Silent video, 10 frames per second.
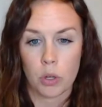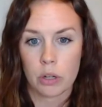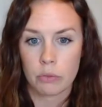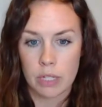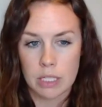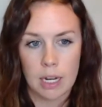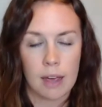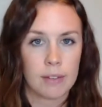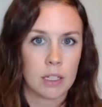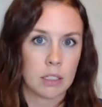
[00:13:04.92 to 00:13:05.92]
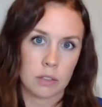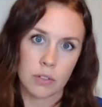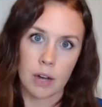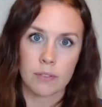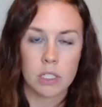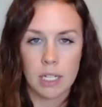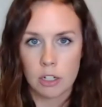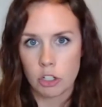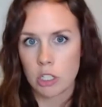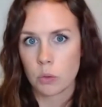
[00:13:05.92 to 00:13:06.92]
their reason, having lots of
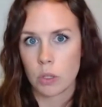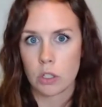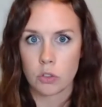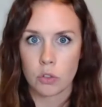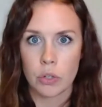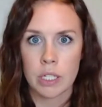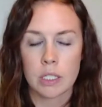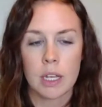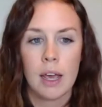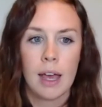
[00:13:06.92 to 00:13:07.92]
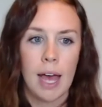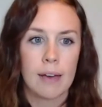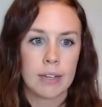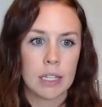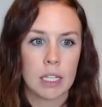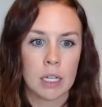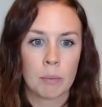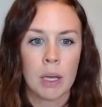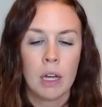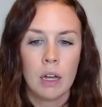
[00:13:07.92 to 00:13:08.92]
conversations with the students, having
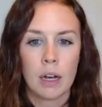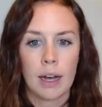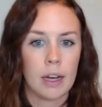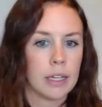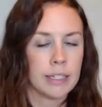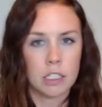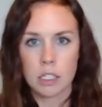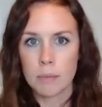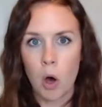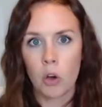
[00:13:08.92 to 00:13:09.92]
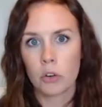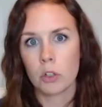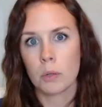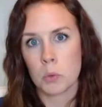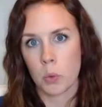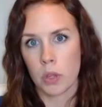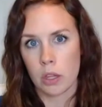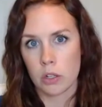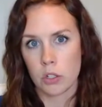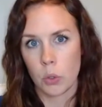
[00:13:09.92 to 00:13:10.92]
them in small groups with
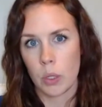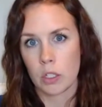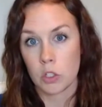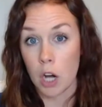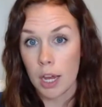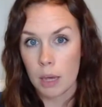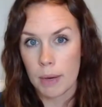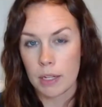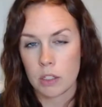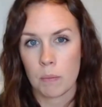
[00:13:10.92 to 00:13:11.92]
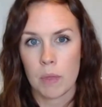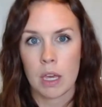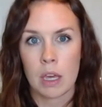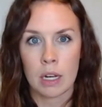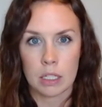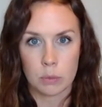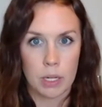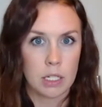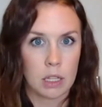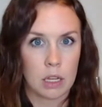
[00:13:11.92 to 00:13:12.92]
other students talking about something and
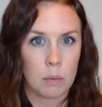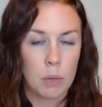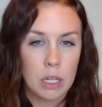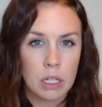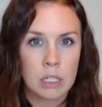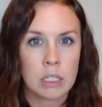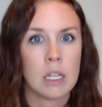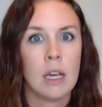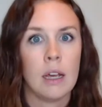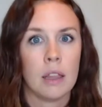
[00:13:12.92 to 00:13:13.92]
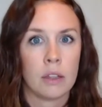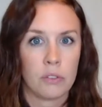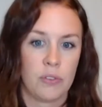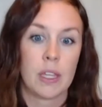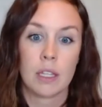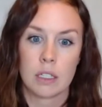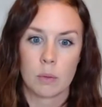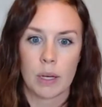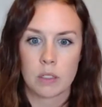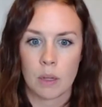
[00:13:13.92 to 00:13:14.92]
expressing their opinions and their feelings
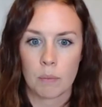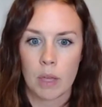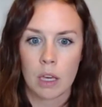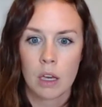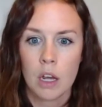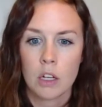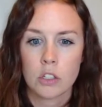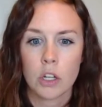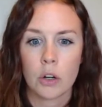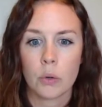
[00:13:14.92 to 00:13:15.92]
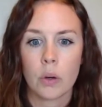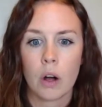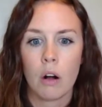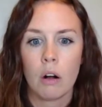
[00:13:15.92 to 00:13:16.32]
about something. So